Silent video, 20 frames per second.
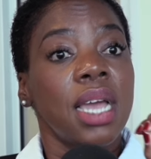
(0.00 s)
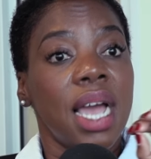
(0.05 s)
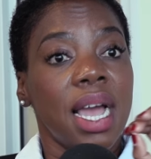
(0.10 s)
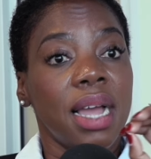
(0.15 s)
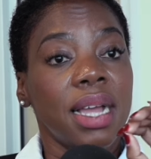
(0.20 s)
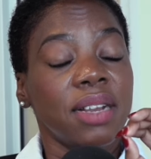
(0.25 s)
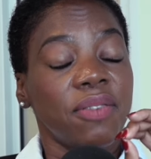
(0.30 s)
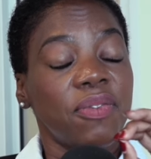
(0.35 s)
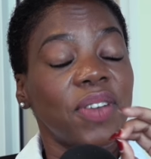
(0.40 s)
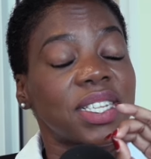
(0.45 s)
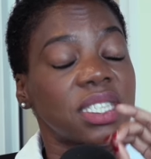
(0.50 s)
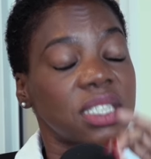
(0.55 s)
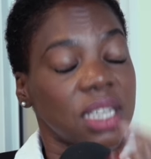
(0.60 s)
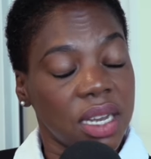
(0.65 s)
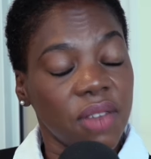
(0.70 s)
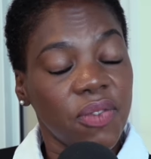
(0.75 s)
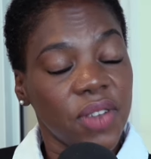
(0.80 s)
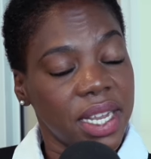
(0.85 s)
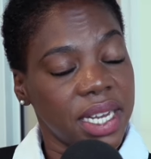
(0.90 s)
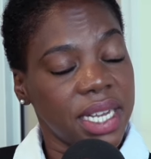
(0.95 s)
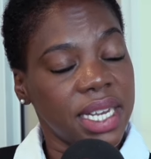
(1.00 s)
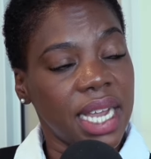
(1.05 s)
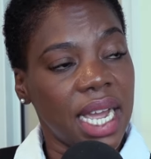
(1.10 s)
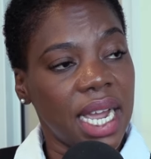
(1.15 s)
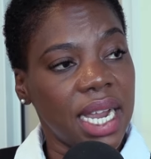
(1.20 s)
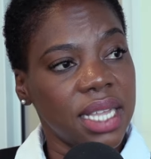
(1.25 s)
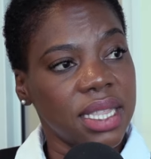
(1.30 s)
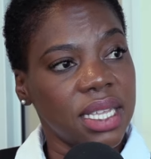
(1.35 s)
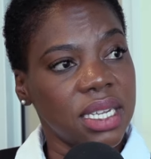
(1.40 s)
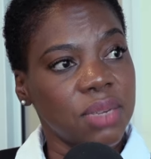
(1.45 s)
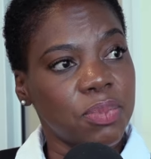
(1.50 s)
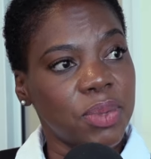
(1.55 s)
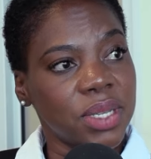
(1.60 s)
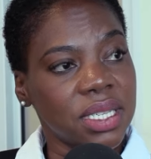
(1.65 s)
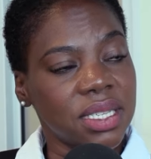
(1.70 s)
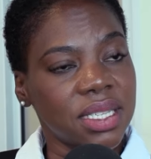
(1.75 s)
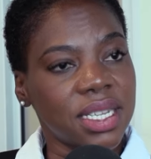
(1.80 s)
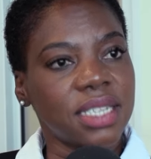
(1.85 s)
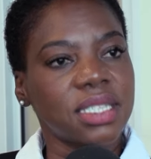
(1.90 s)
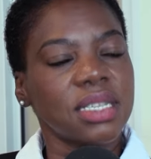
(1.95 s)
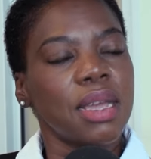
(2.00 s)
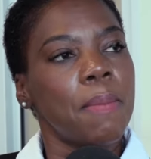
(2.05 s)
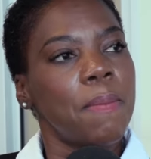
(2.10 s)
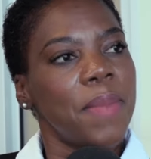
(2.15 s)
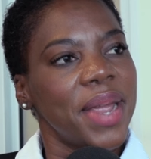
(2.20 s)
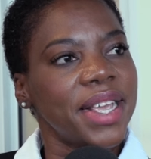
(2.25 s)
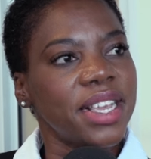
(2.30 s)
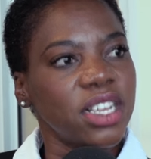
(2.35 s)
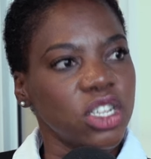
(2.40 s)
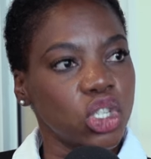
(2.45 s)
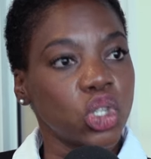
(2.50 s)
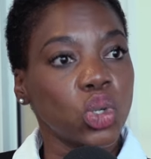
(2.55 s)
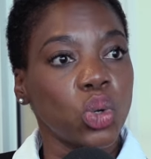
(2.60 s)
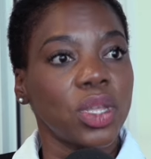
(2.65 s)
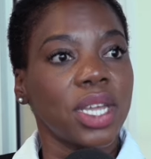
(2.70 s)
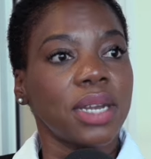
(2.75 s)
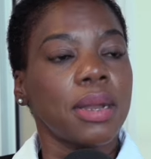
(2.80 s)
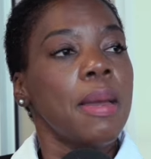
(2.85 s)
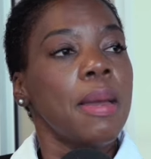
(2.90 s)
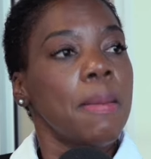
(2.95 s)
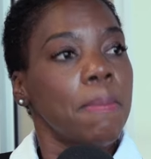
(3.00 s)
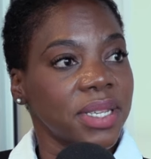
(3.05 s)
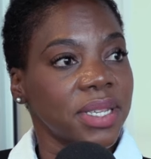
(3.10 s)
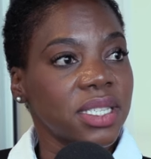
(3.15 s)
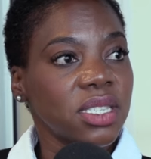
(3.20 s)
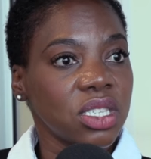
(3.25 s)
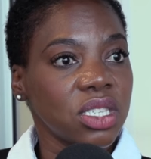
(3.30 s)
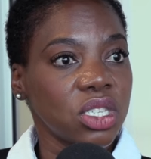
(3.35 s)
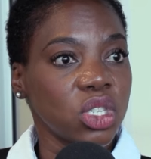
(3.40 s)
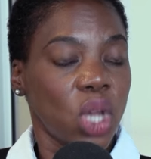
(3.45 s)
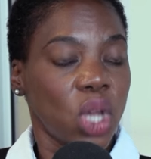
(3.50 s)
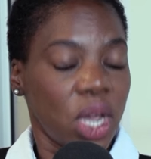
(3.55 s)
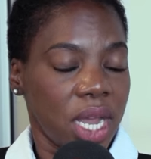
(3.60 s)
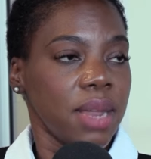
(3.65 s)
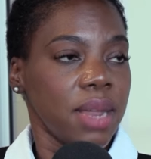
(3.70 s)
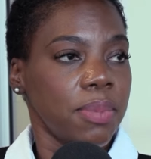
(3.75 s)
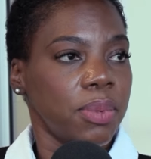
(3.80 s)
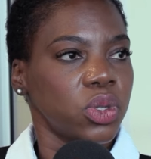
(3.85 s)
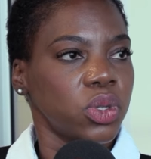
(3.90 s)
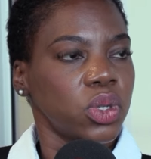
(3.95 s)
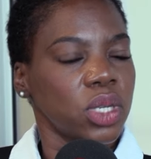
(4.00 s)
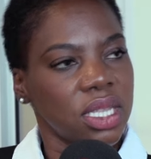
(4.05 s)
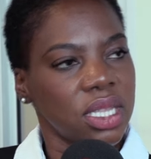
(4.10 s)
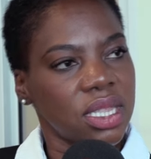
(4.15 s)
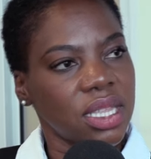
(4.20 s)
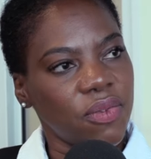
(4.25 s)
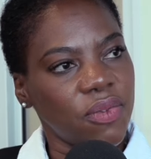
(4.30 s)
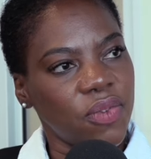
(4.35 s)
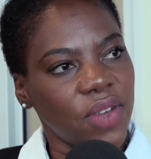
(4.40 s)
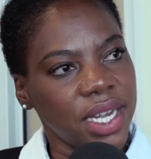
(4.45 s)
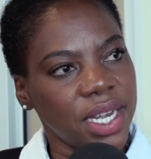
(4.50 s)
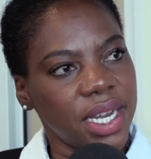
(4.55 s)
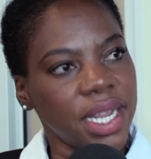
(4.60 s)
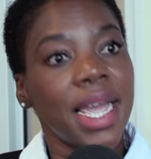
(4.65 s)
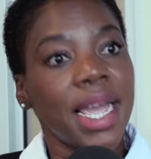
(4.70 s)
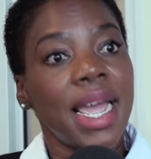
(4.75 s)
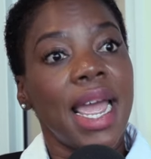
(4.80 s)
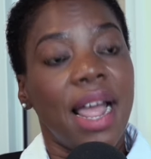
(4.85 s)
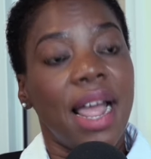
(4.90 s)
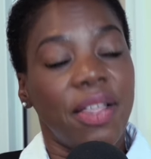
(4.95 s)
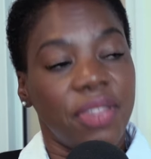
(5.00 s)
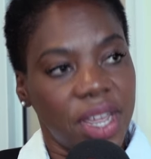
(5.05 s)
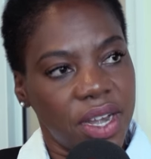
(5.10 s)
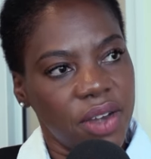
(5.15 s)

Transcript: Uh, in fact, significantly higher than business does, and making sure that businesses are able to get that funding All and right.